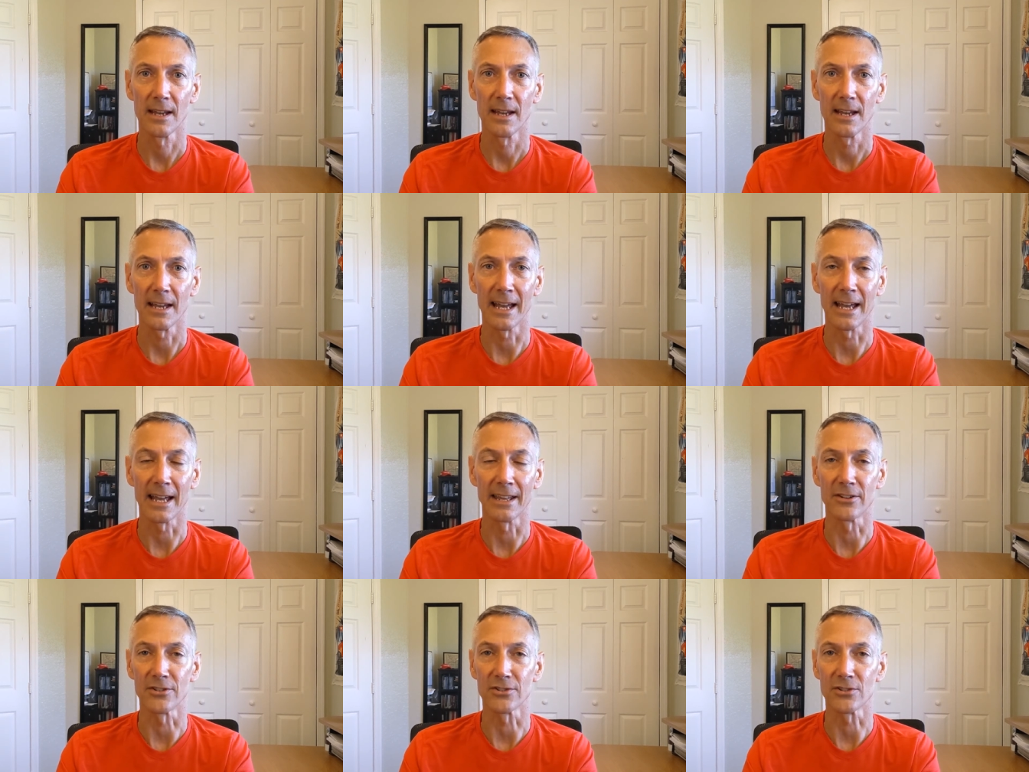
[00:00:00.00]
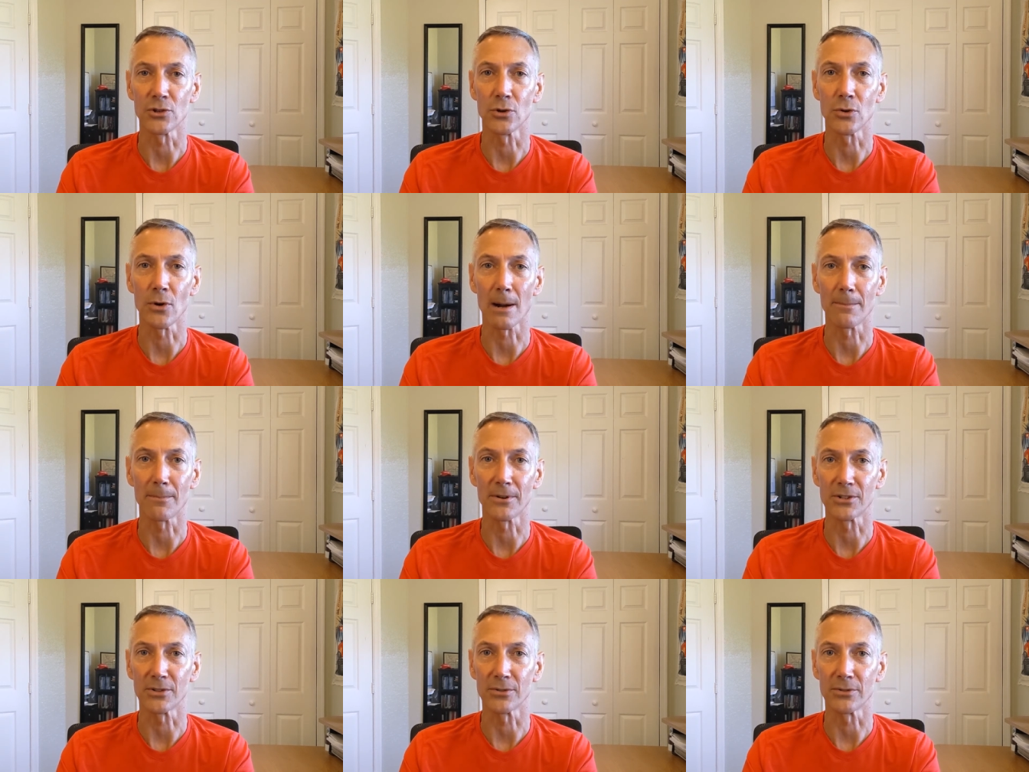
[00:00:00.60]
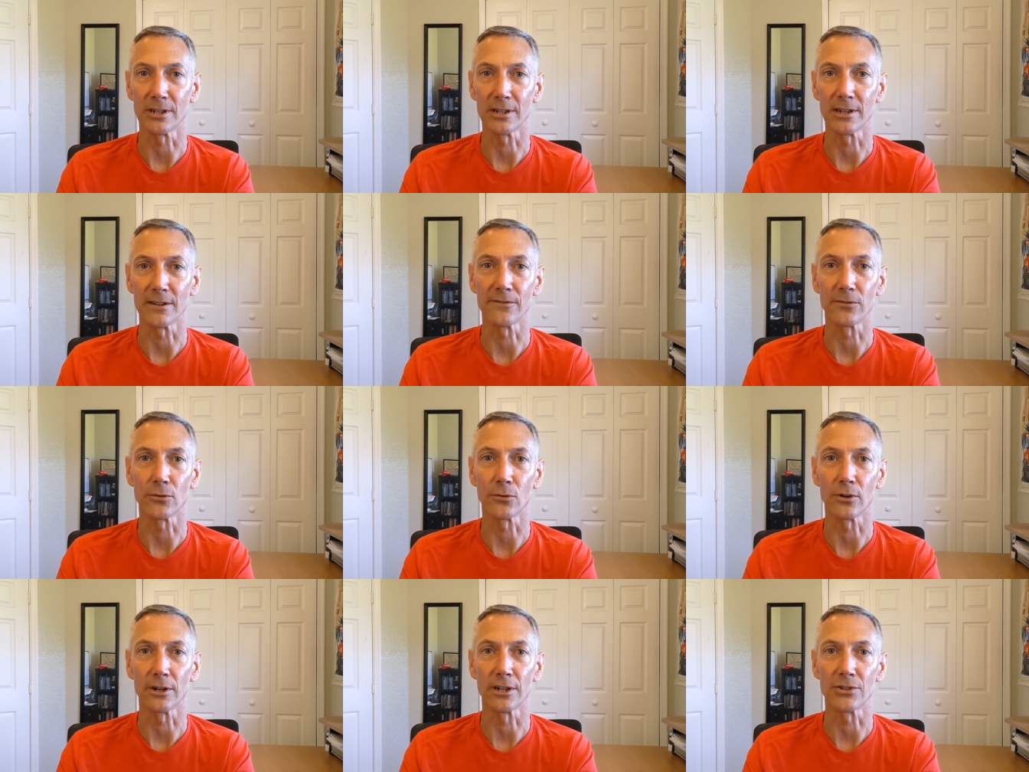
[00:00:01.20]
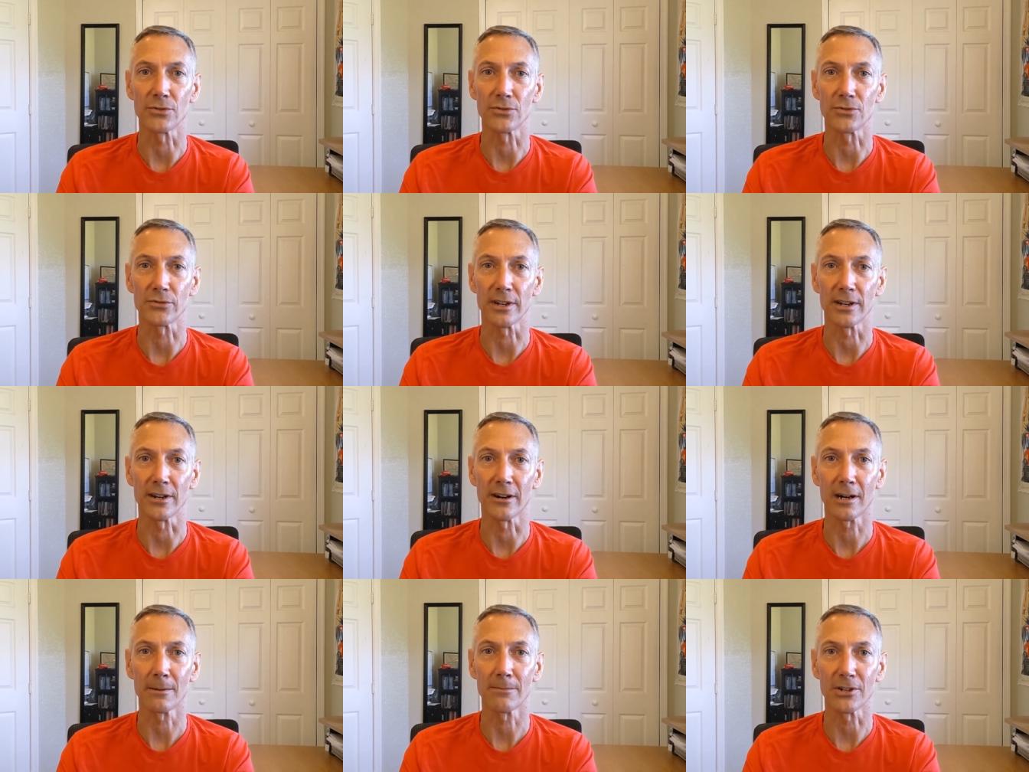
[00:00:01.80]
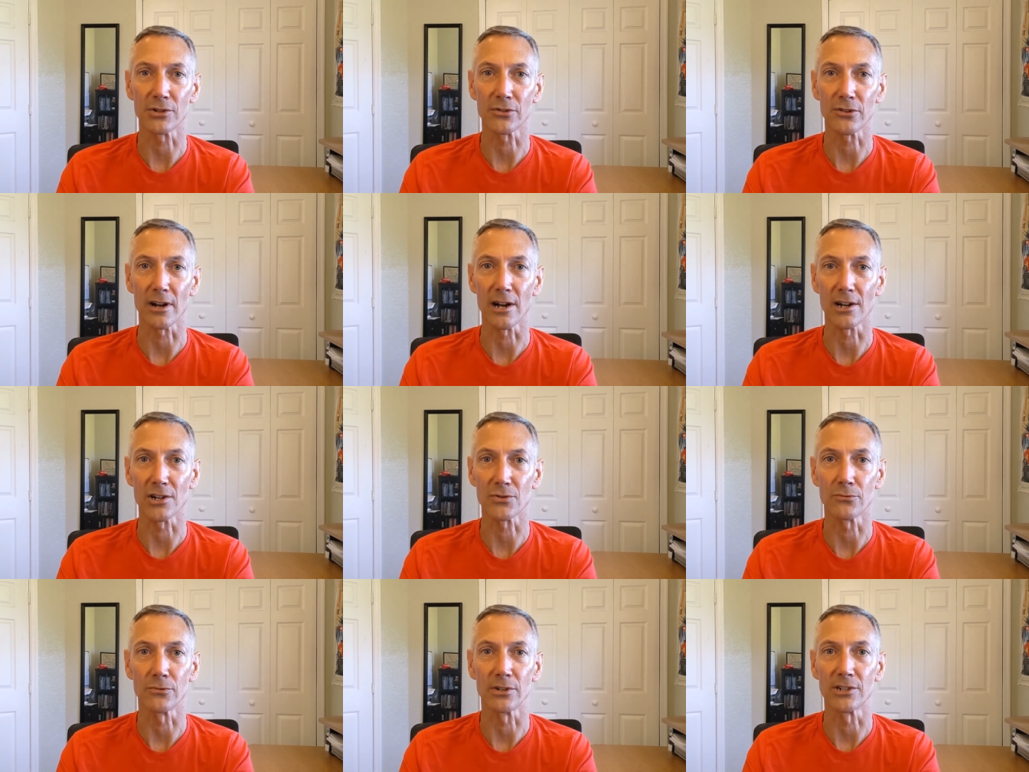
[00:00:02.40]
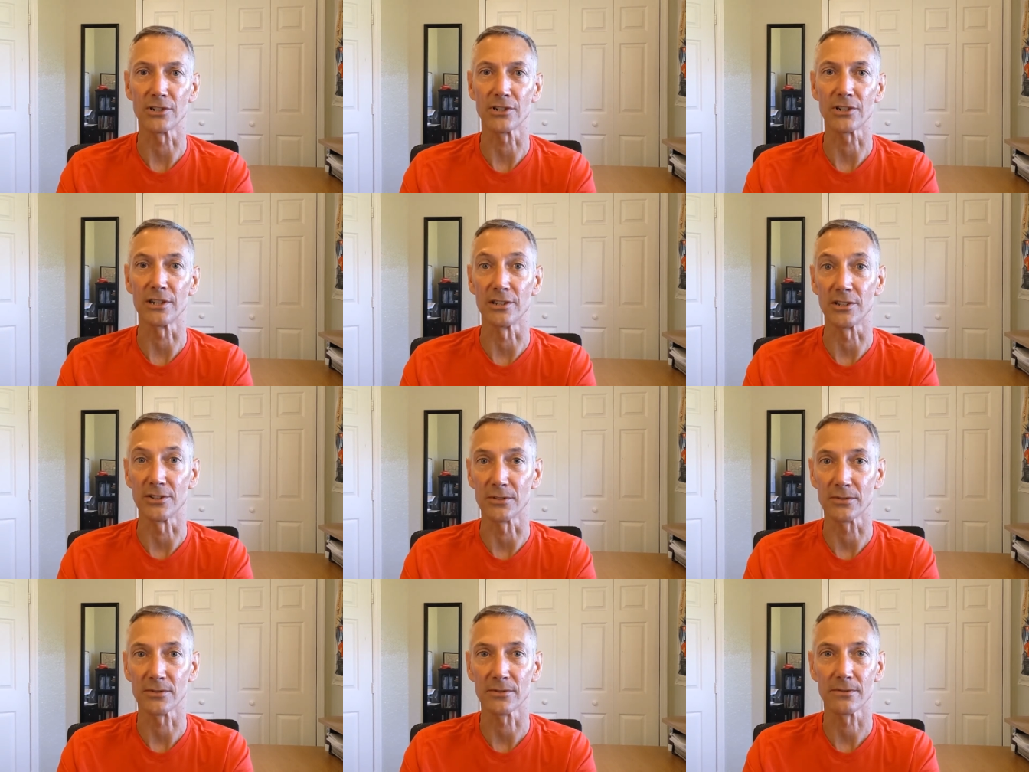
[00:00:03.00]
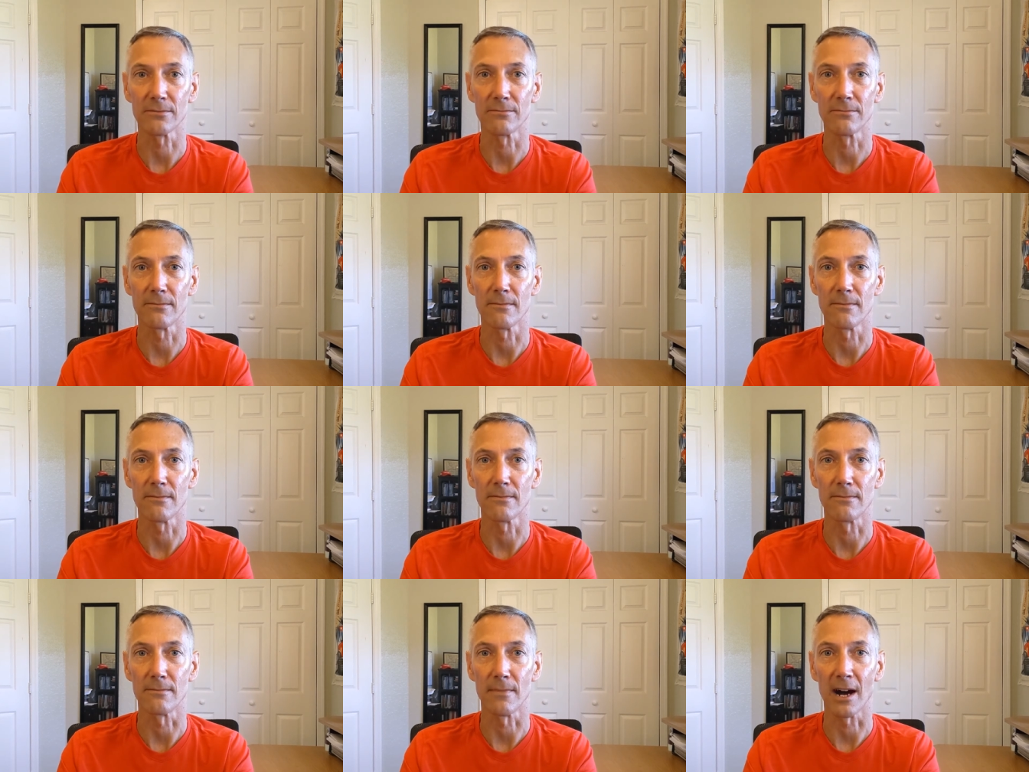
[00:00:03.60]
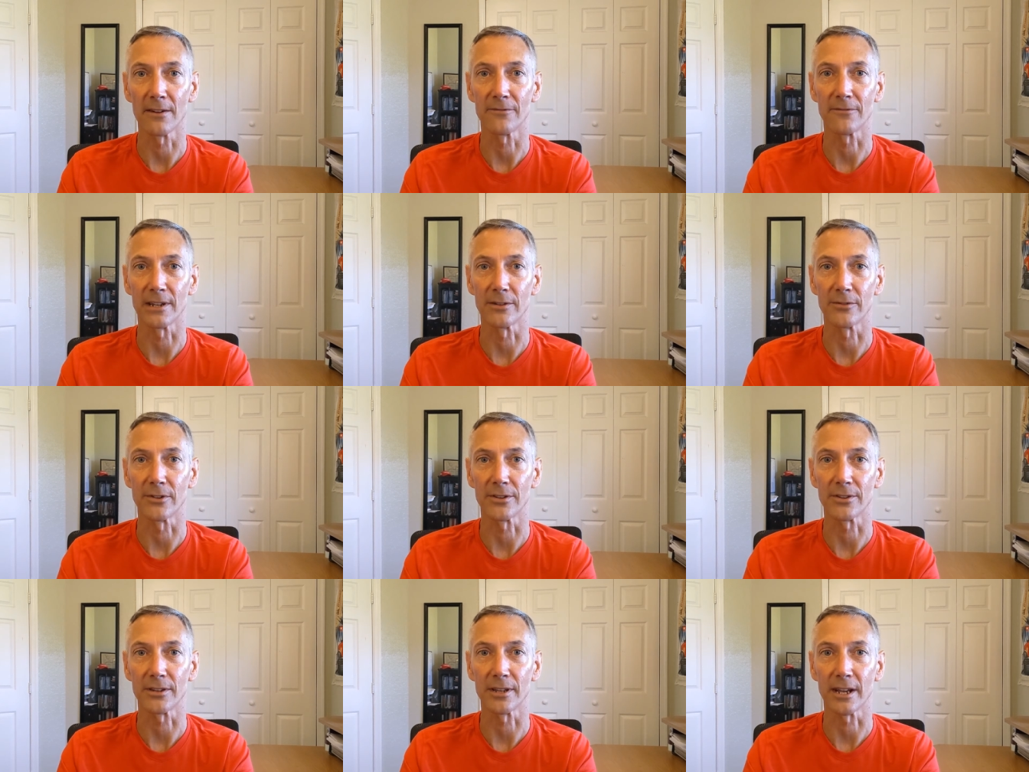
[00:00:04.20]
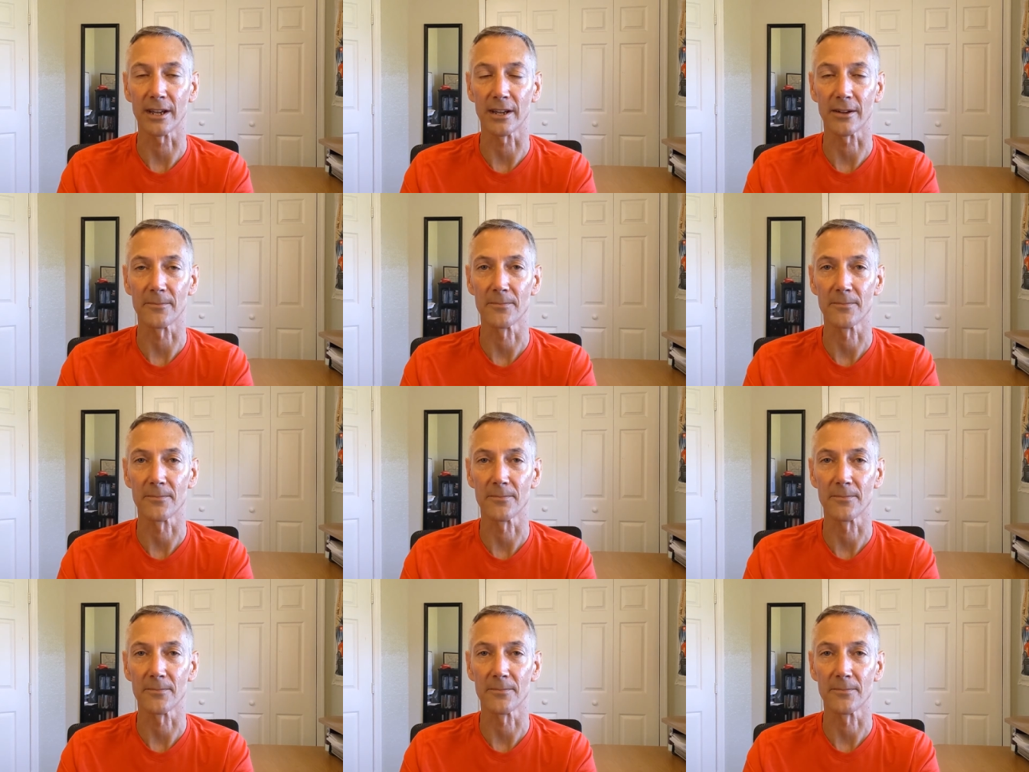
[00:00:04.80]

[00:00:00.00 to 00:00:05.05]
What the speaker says: And there's no opportunity for interest rate arbitrage, which is my favorite thing.